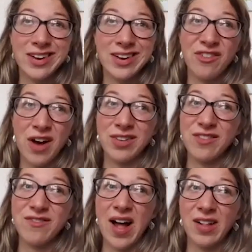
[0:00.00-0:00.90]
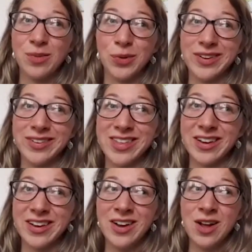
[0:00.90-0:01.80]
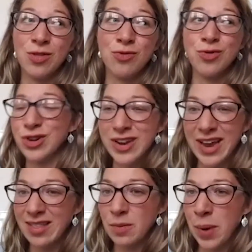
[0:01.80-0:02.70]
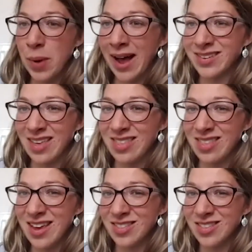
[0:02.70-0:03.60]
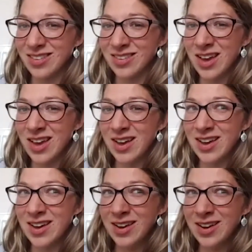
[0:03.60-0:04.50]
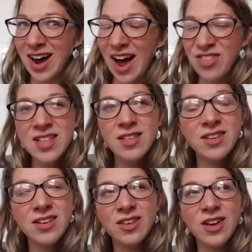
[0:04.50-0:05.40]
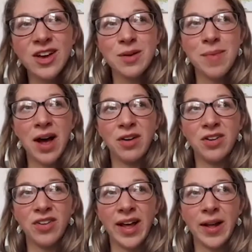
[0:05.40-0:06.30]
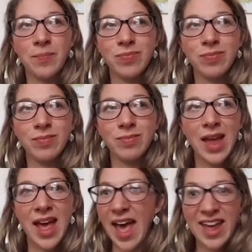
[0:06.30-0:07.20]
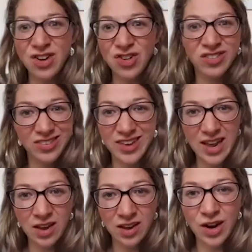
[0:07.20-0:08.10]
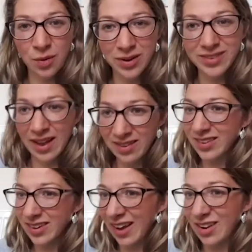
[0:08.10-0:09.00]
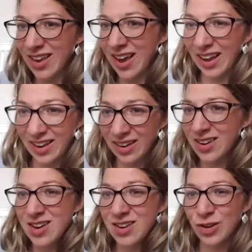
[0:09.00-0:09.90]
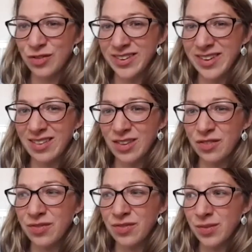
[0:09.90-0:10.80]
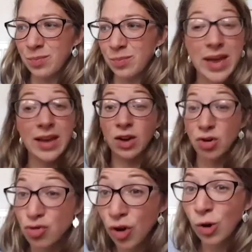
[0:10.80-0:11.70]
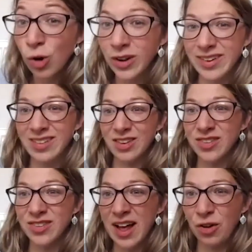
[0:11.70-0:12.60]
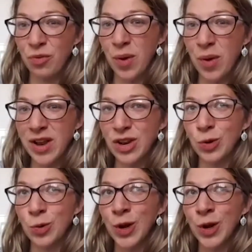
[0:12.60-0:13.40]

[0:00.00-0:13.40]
I found it valuable is that through doing it in the past, I think there's a certain amount of like agency, a sense, like you say, like a sort of a sense of being in control, a sense of self, when you